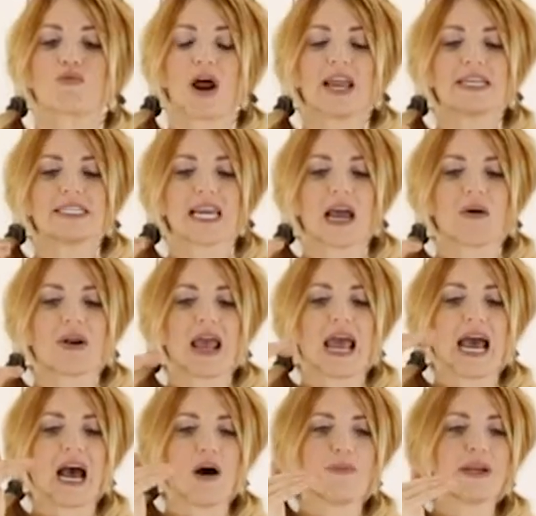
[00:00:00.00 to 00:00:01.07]
Write down
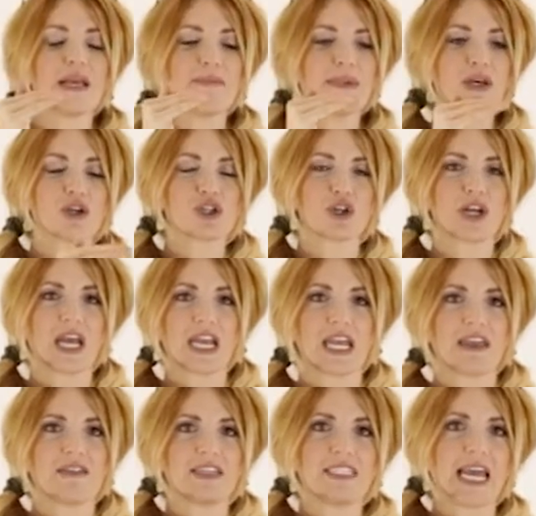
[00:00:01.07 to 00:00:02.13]
how many meals you're getting
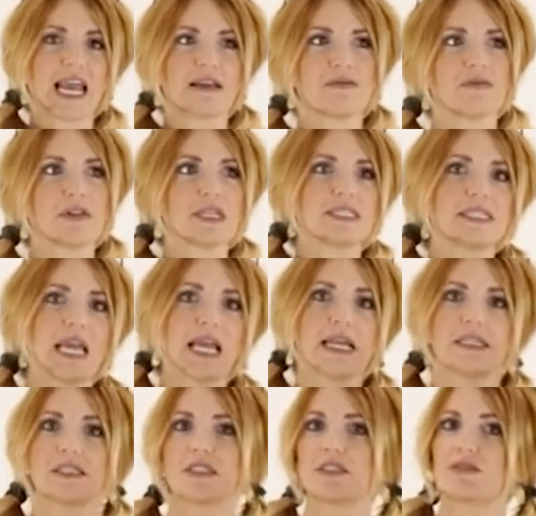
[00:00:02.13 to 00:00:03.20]
in the day. Let's say
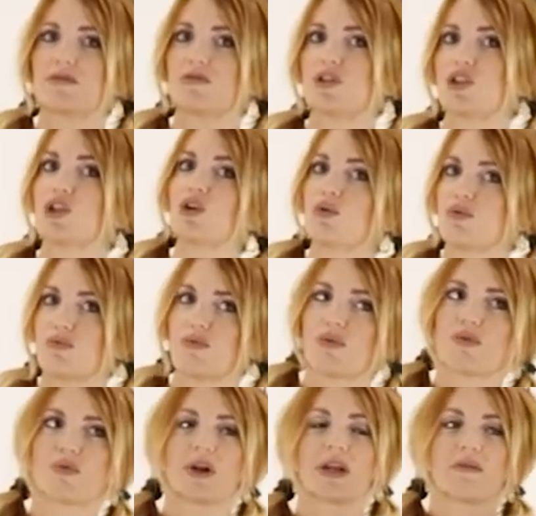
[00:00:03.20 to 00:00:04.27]
it's two,
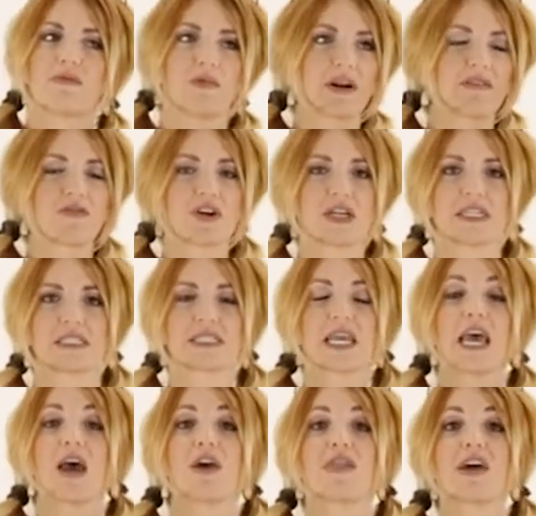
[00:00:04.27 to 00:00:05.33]
three, whatever it is.
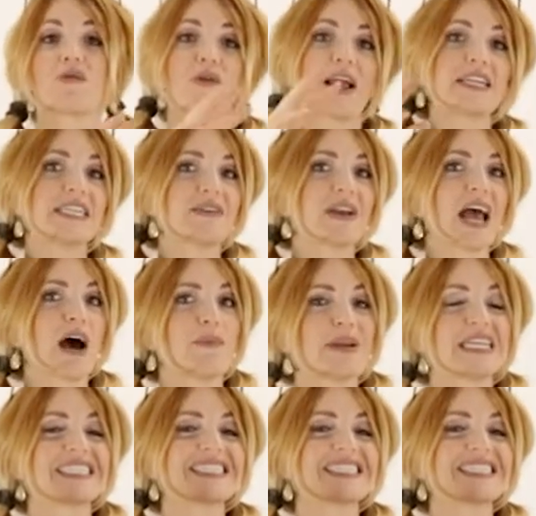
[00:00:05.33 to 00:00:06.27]
Then write down how many